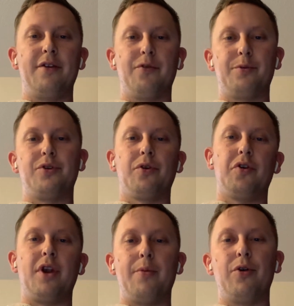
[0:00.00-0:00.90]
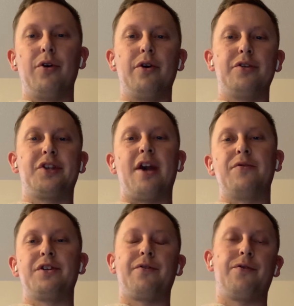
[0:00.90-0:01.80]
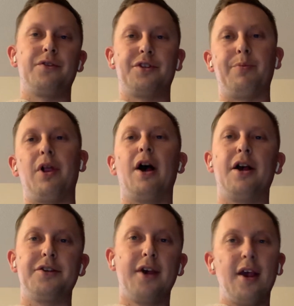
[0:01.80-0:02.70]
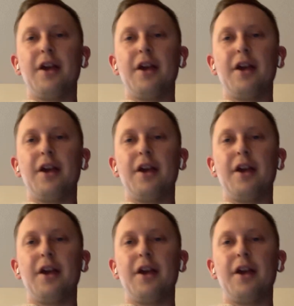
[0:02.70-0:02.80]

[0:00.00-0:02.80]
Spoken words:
if you're patrolling your neighborhood or scavenging for supplies,